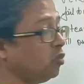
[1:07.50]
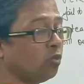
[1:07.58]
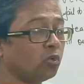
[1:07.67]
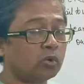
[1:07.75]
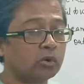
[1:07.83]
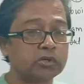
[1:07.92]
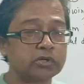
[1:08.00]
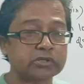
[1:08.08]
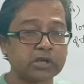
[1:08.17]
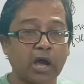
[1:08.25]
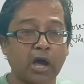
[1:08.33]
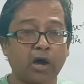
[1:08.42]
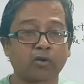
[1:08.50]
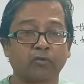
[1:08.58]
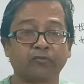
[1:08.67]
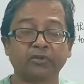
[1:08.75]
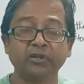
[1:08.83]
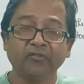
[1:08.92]
words are
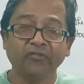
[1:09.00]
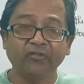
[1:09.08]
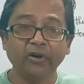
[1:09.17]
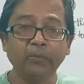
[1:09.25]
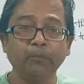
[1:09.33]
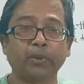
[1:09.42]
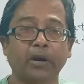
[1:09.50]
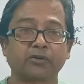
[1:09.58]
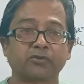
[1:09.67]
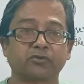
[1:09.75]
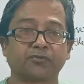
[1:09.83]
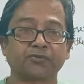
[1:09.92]
of different parts of